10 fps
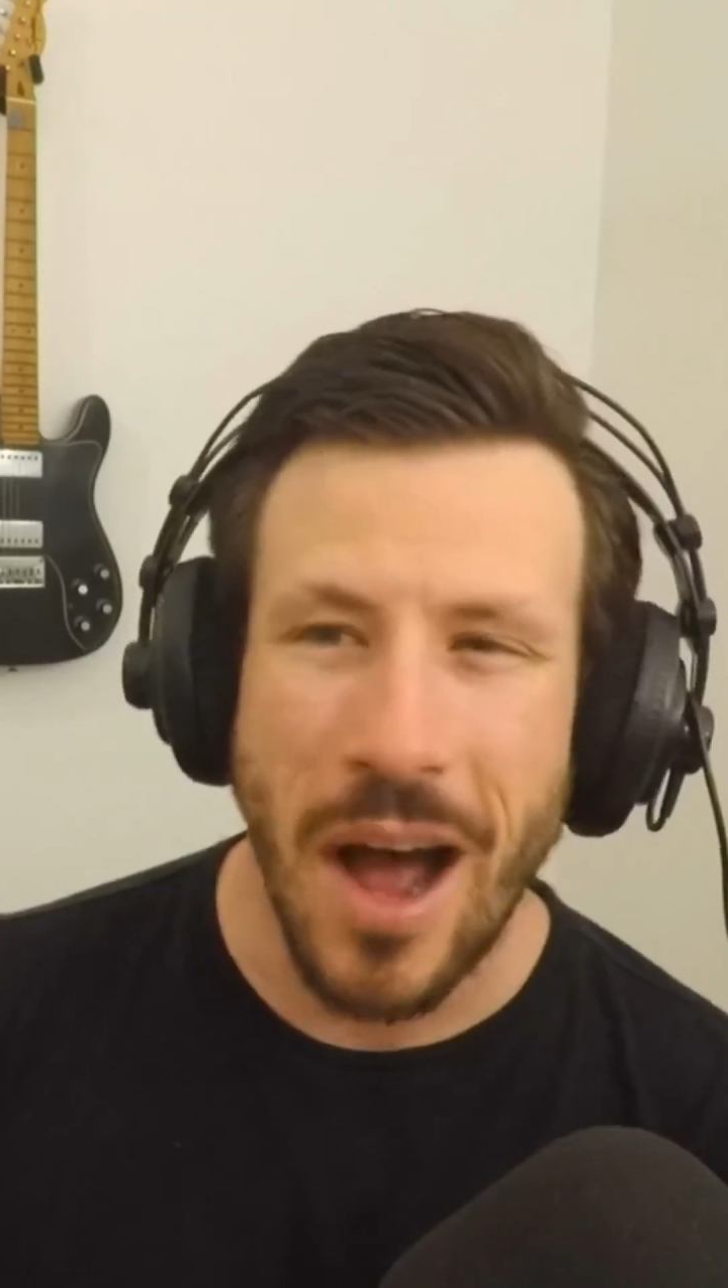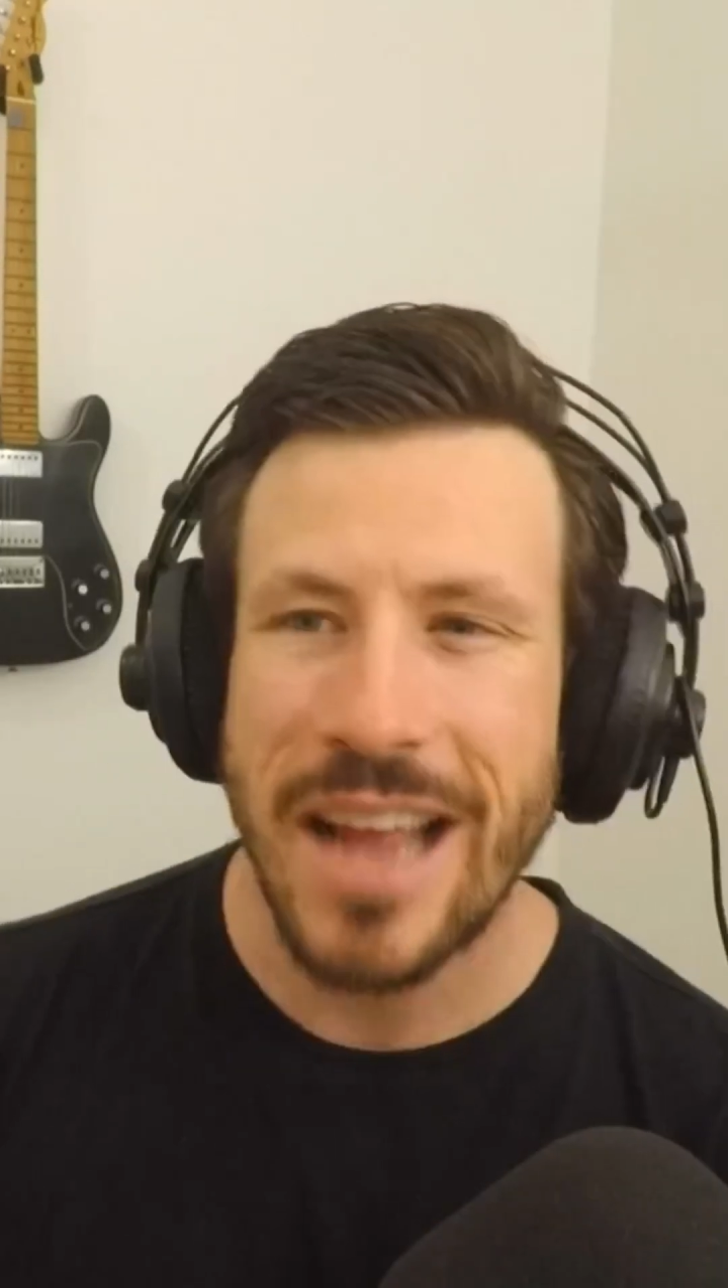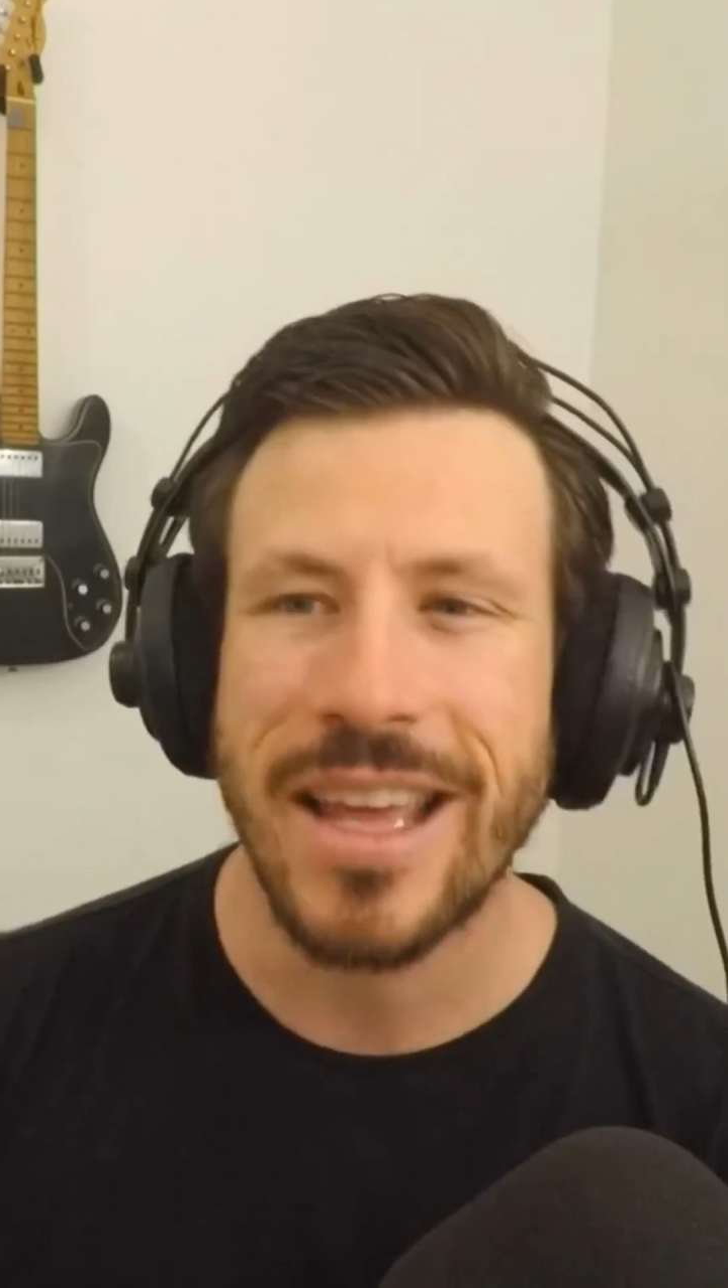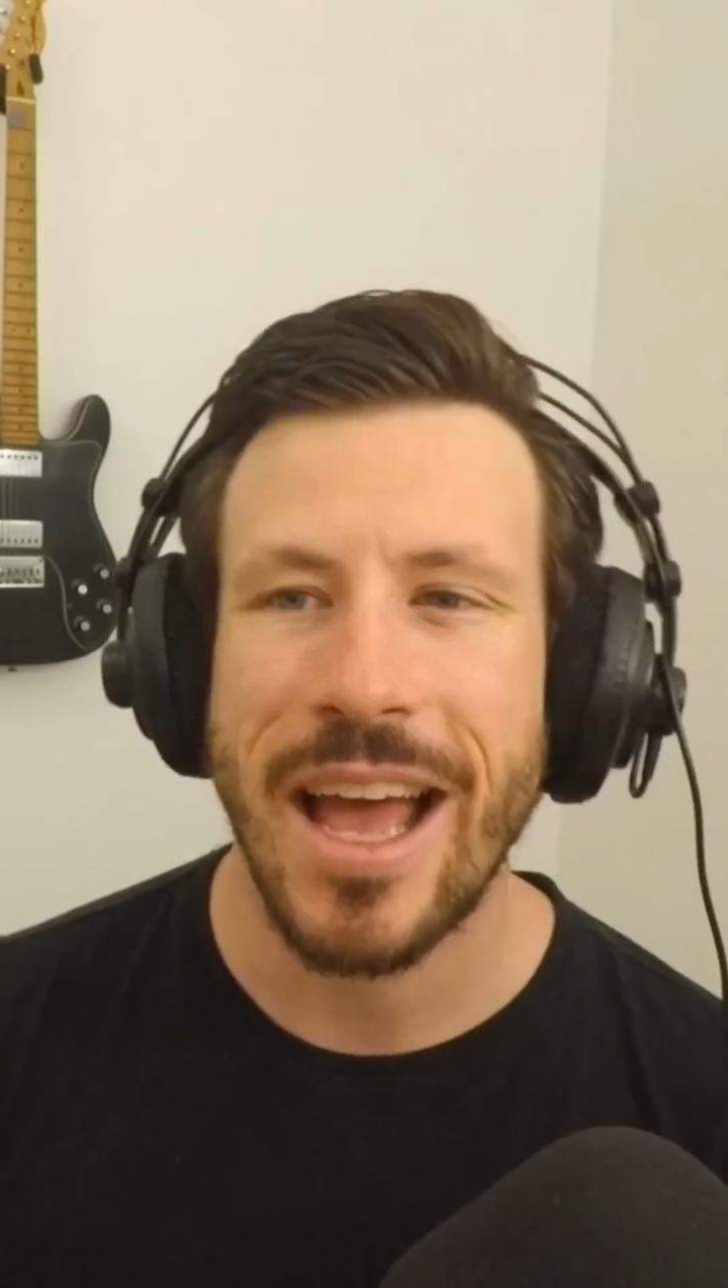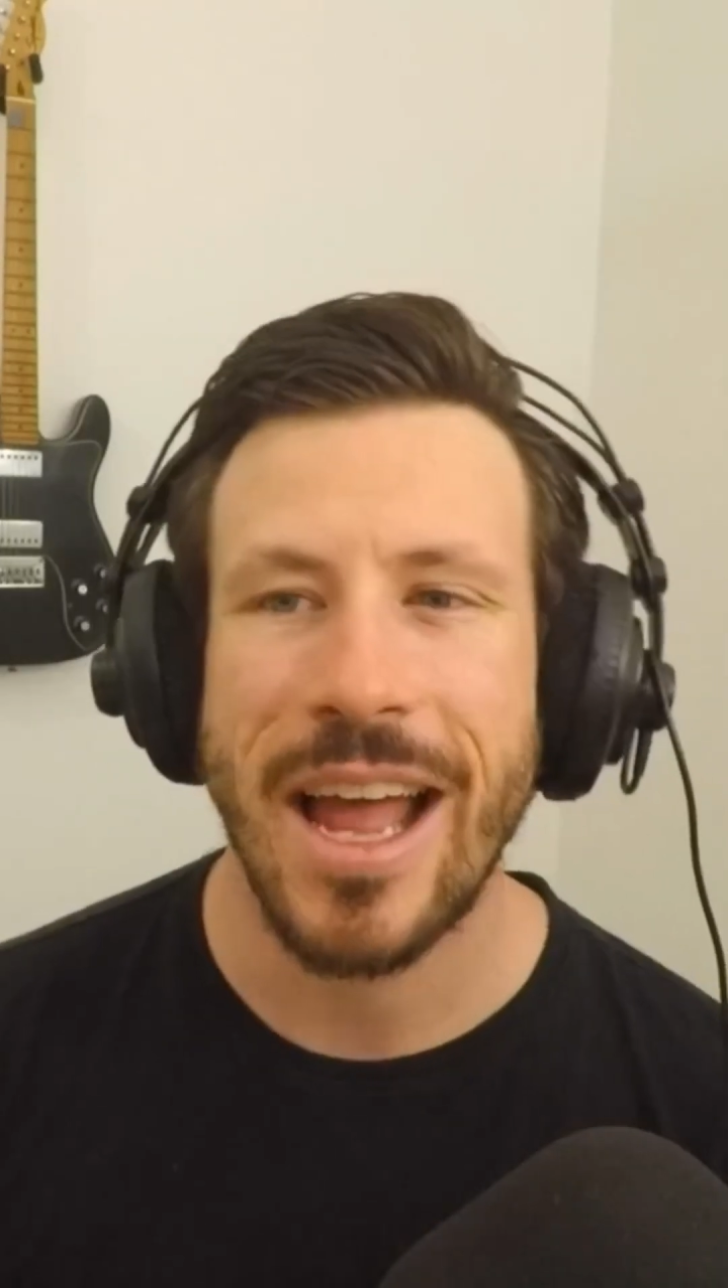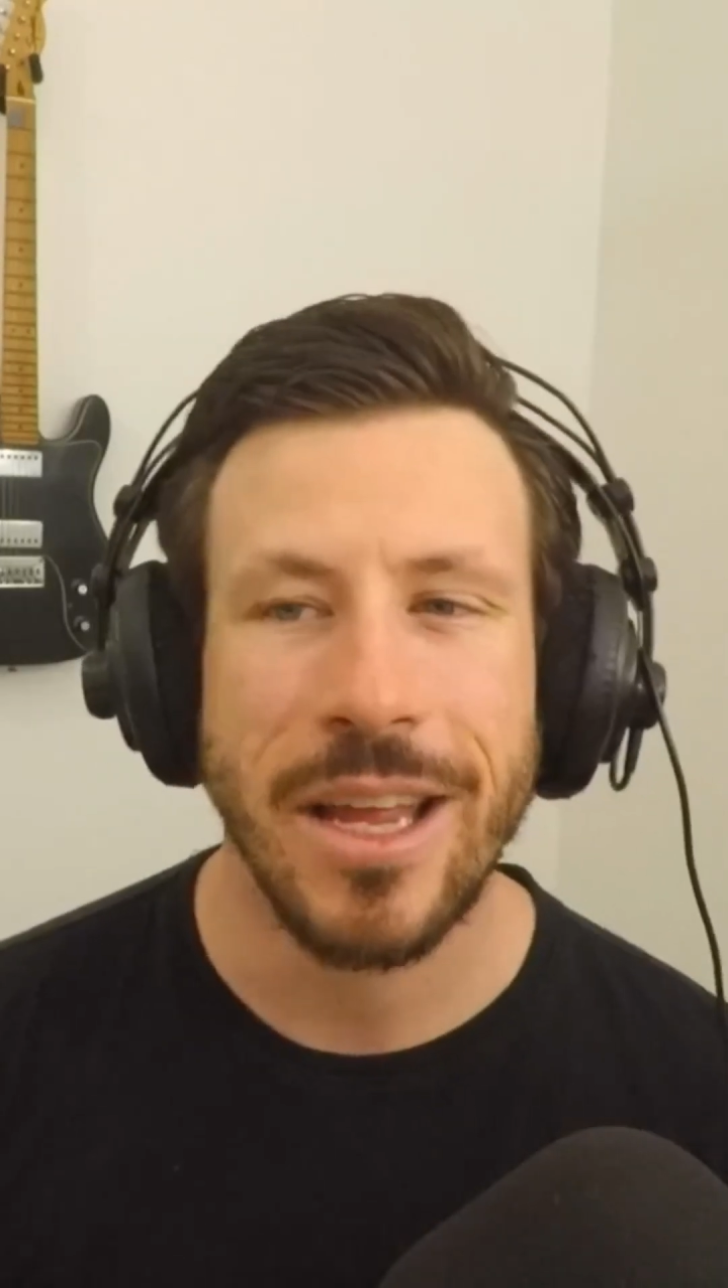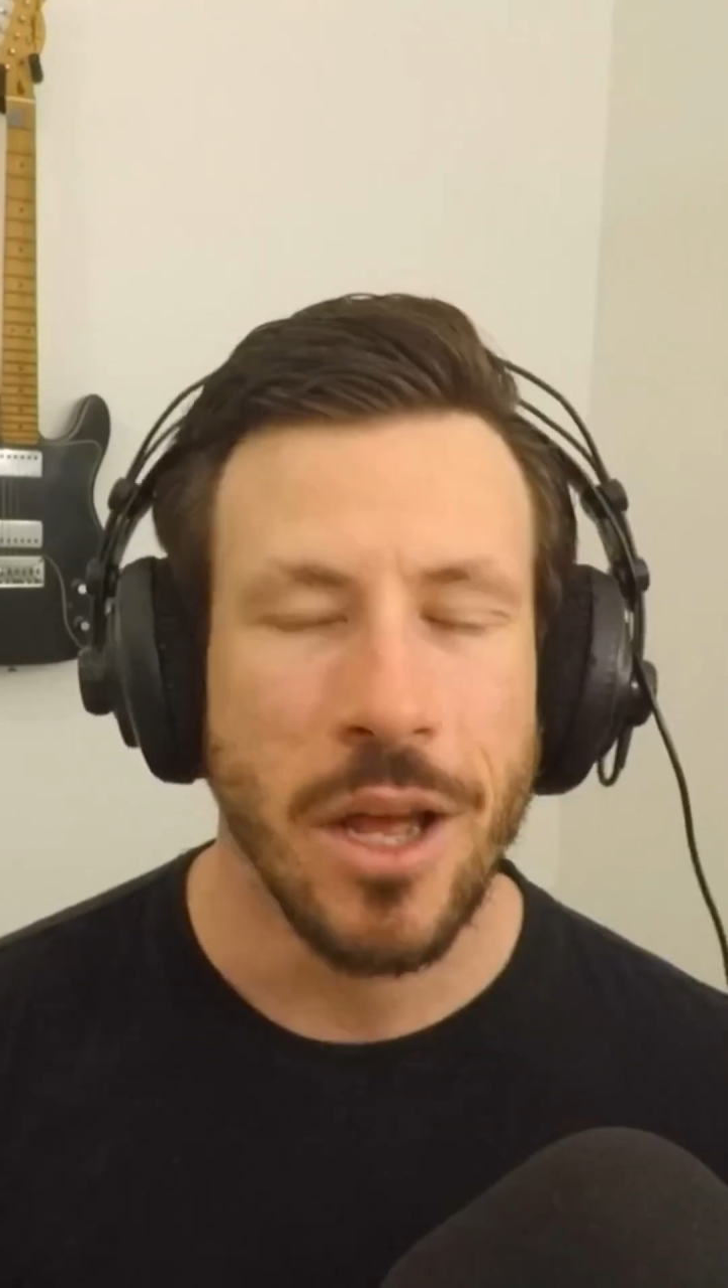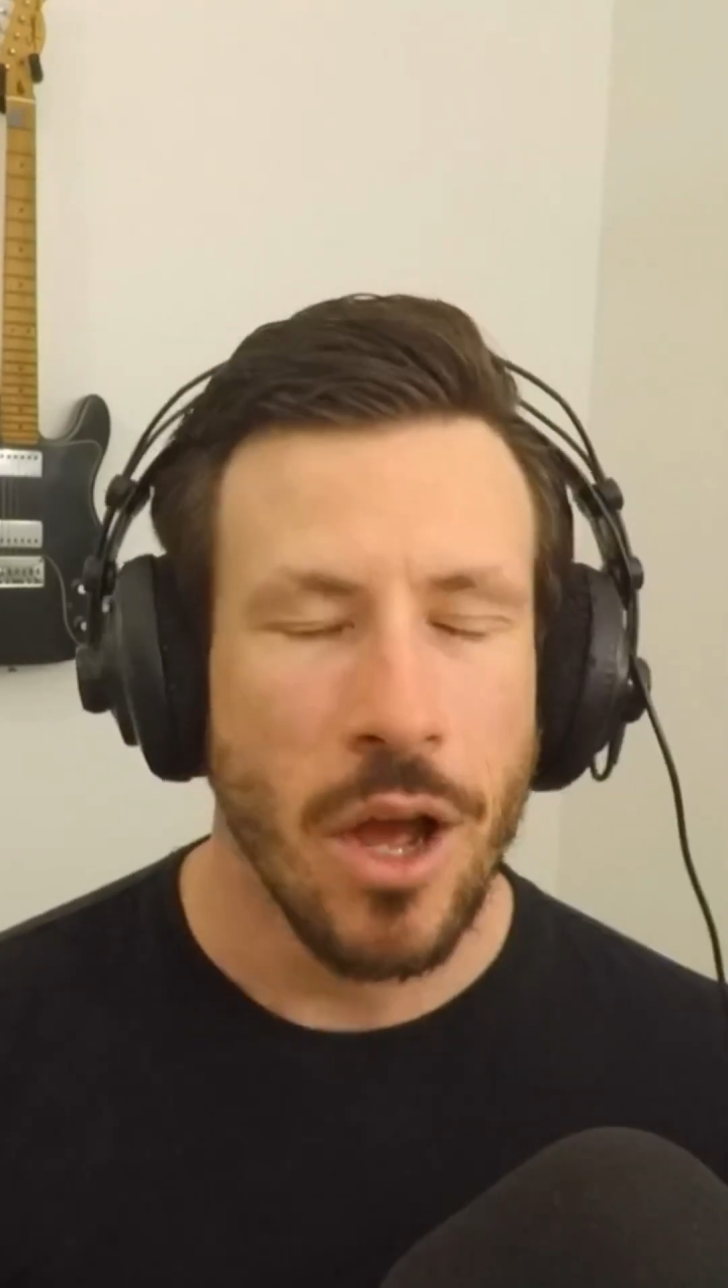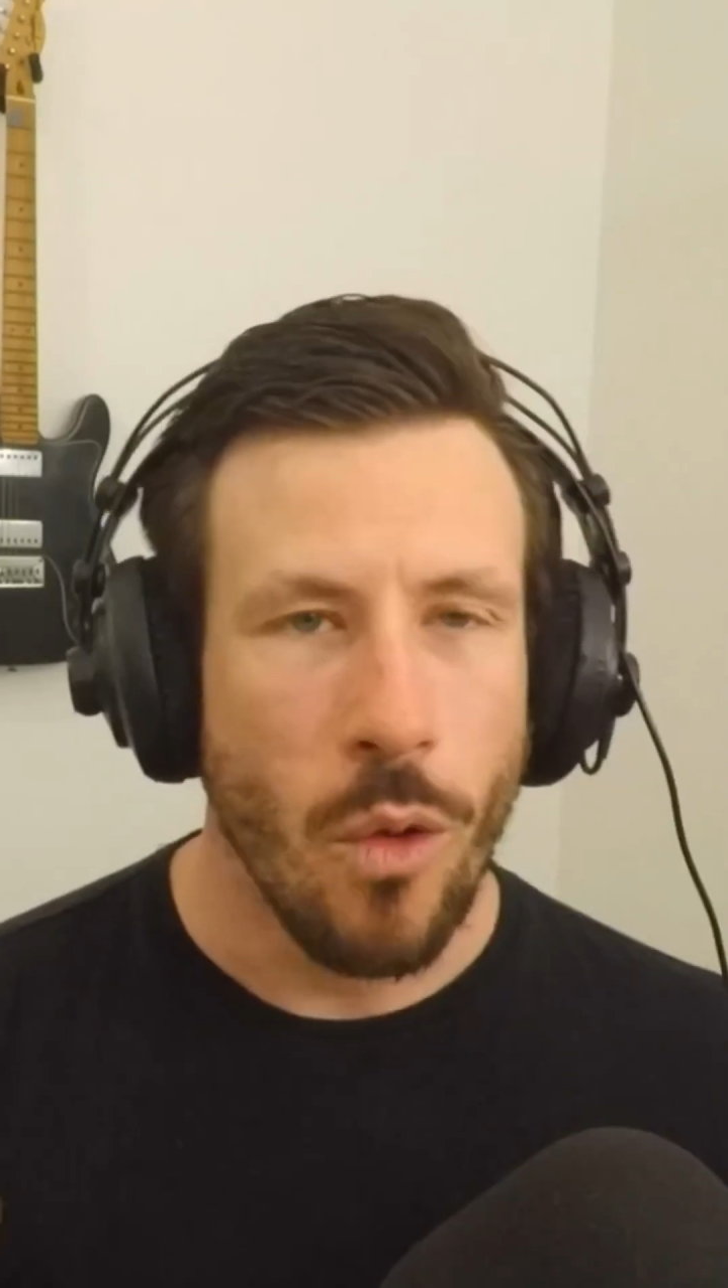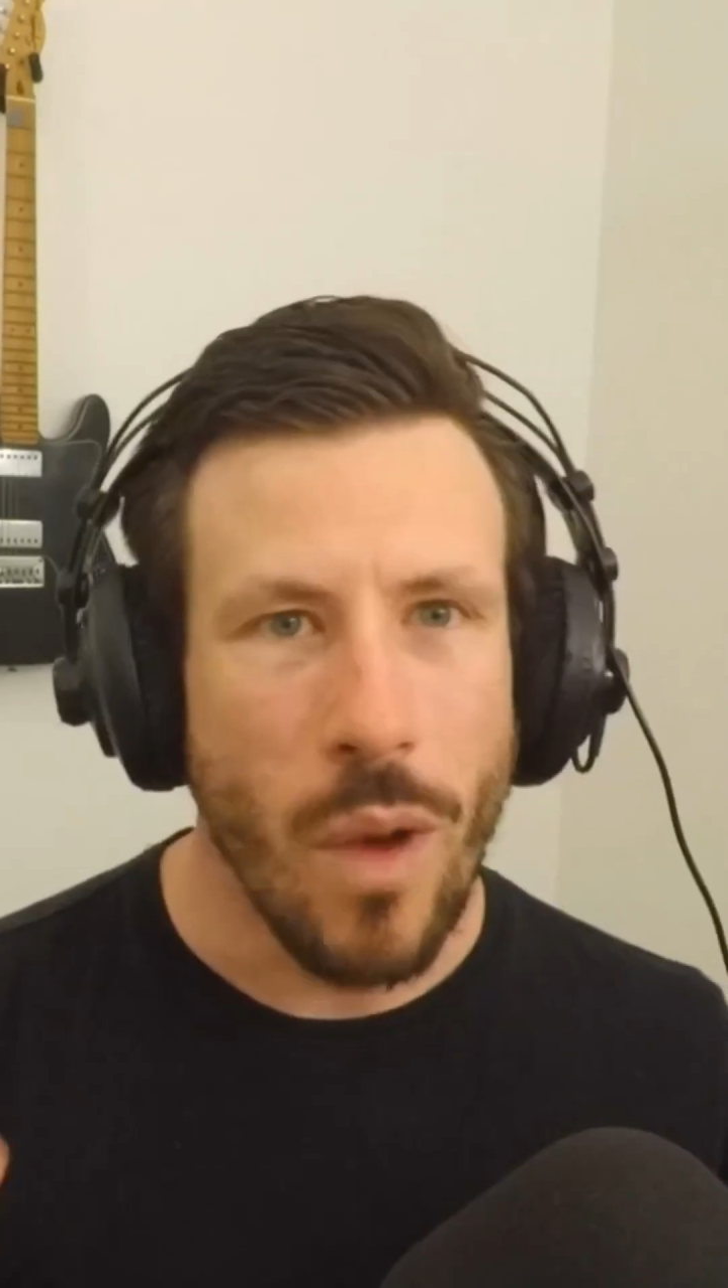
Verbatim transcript: IK,